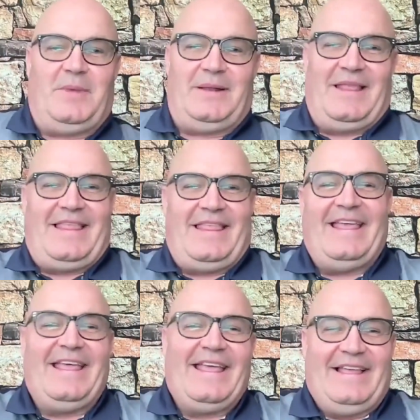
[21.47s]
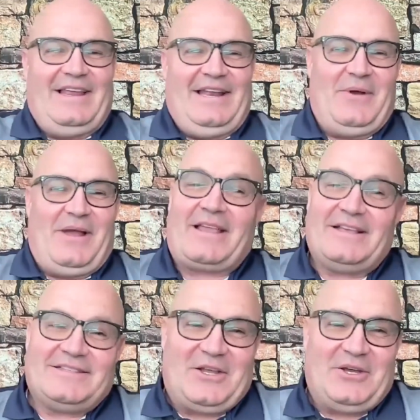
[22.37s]
But anyway, I
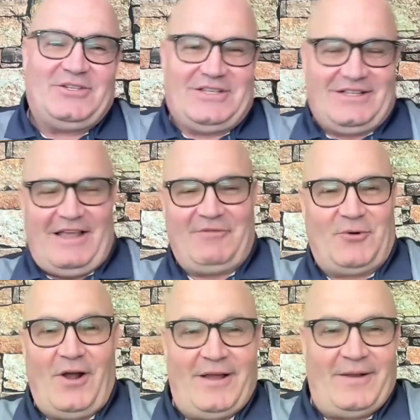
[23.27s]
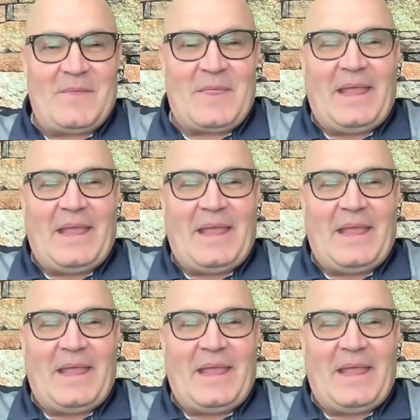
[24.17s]
guess I could have just left her on.